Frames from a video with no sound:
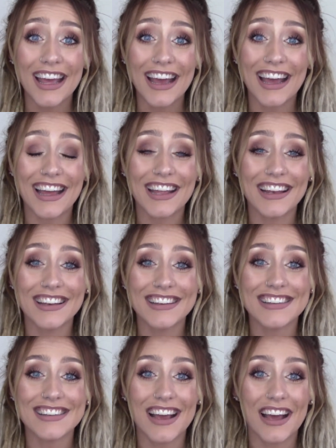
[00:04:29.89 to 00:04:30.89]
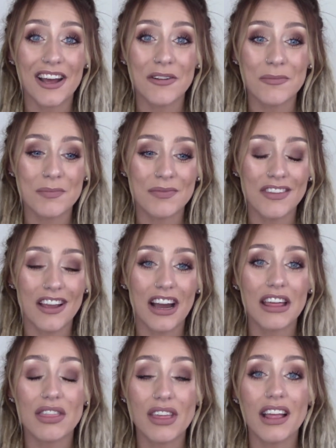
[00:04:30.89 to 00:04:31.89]
And
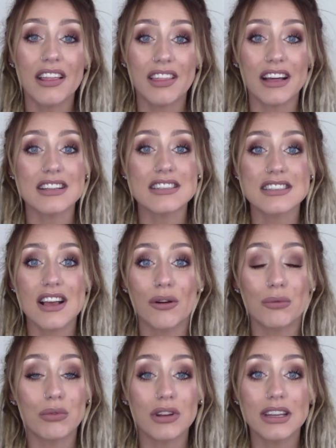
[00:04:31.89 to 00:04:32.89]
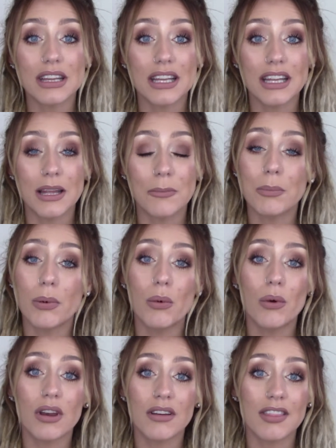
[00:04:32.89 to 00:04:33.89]
I think that's a really
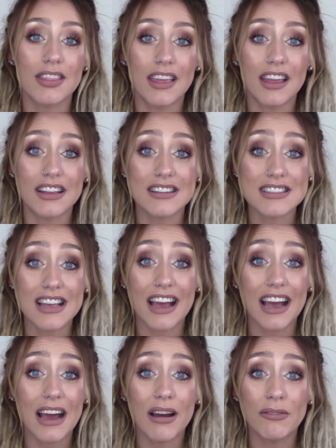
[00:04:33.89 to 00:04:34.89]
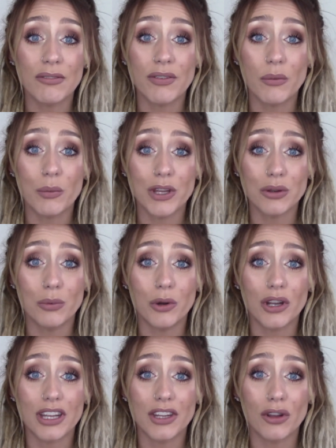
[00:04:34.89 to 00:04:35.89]
important thing to have when you're
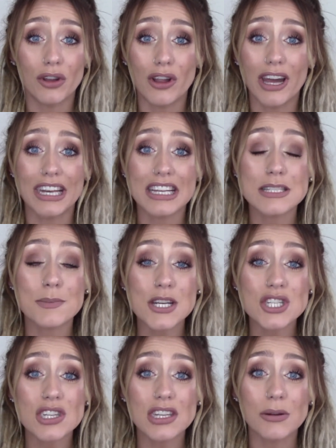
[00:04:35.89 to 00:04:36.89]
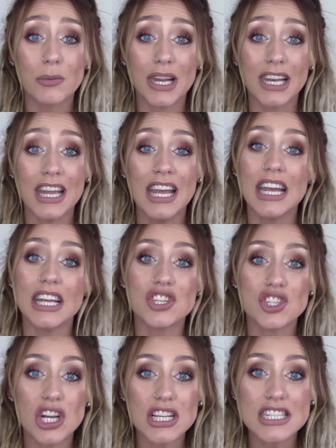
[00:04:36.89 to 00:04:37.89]
working online, especially when it's
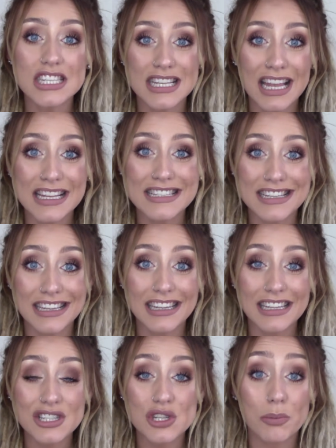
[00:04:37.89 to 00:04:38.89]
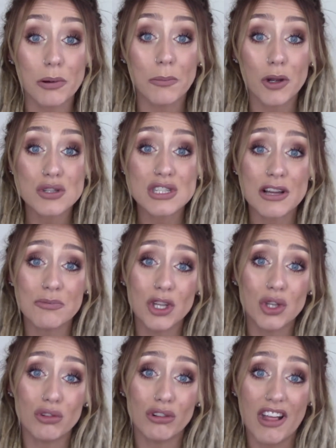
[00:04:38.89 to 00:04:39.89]
just as easy to promote
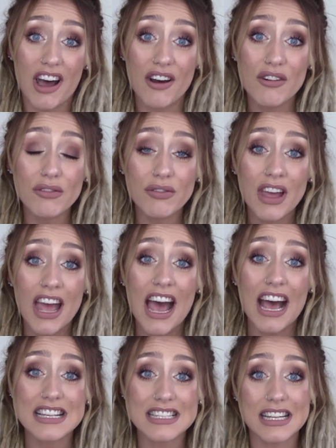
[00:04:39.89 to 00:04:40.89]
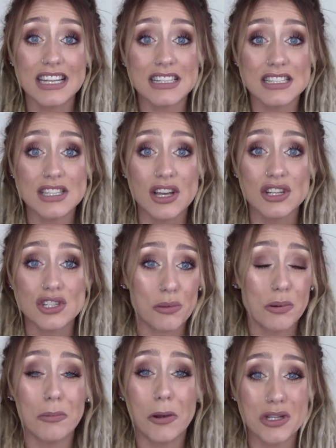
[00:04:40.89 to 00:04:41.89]
something you love as it is to
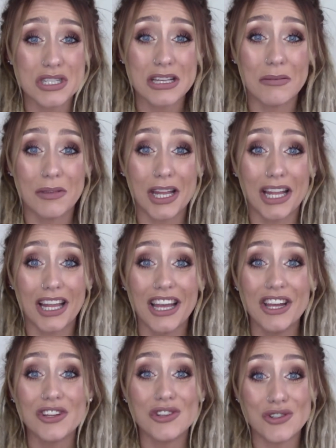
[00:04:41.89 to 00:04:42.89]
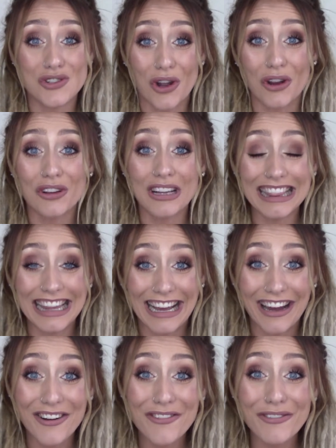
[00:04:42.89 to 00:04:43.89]
promote something you don't
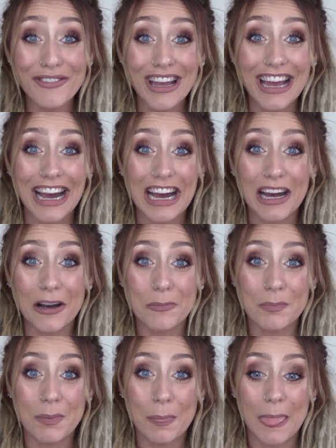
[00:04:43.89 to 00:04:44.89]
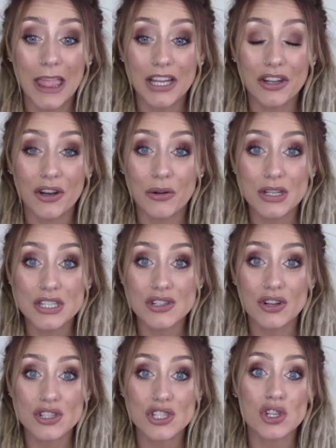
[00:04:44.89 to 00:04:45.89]
love. You know, it's
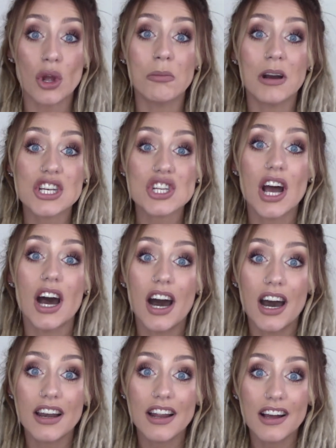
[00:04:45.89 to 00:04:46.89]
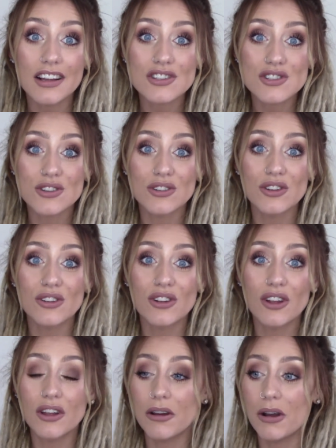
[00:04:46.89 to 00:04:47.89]
not so much harder
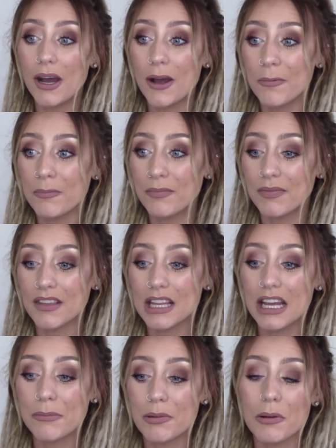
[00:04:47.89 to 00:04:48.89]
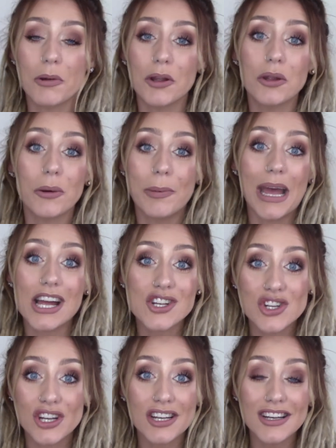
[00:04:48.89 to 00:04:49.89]
to promote your
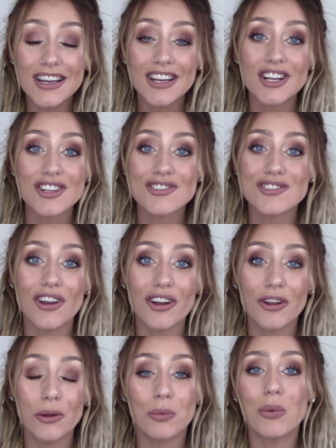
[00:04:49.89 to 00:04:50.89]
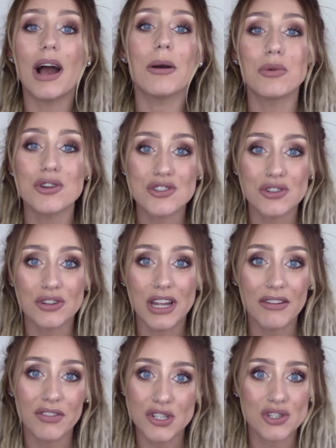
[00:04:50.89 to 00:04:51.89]
passion. So why would you
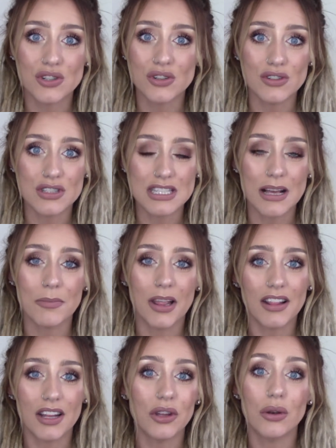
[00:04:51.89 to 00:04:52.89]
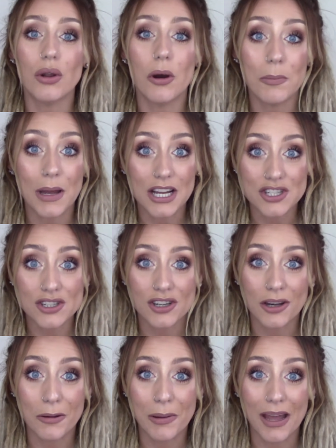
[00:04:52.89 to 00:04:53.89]
ever choose something that you're not
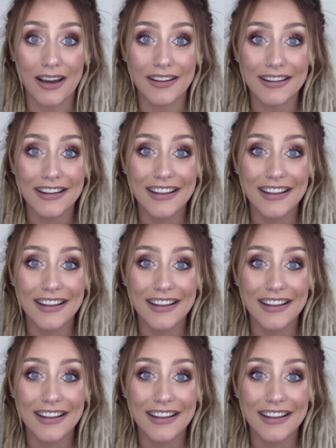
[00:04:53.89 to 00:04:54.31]
passionate about?